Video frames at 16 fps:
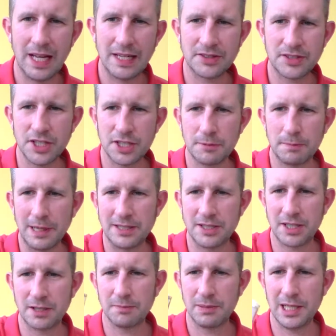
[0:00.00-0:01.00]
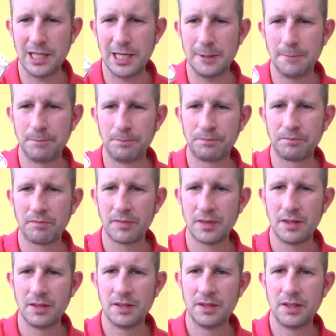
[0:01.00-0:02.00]
Head's dissipated completely.
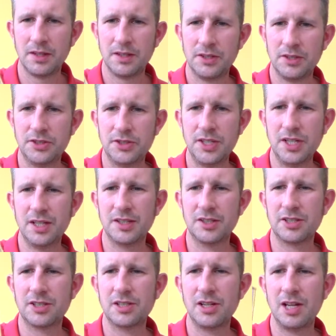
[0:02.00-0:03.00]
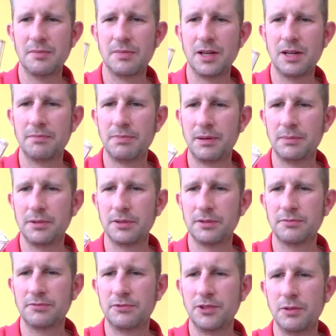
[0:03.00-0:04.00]
Still a slight bit of
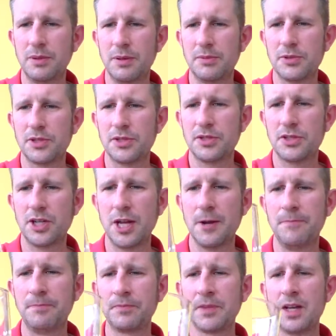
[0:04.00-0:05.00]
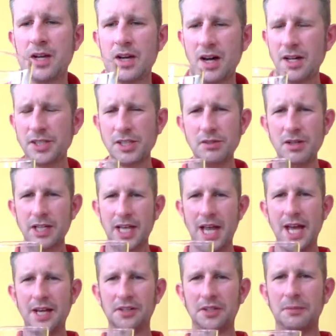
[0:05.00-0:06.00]
bubble, few bubbles on the side. I do like
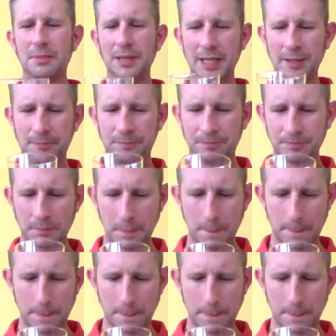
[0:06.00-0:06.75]
a head on a beer.